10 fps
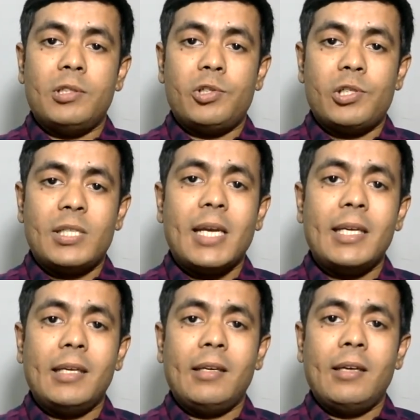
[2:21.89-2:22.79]

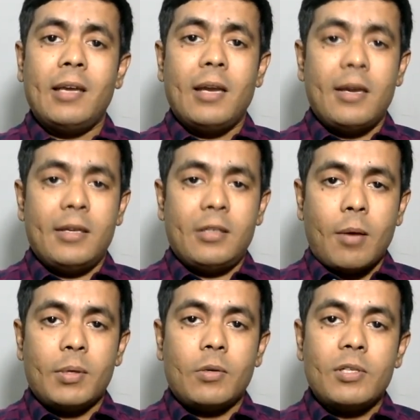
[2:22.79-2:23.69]
understanding any
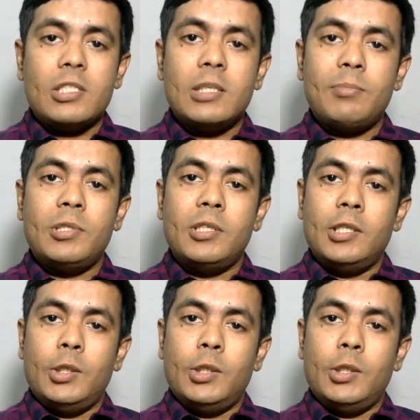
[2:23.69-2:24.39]
grammar concept,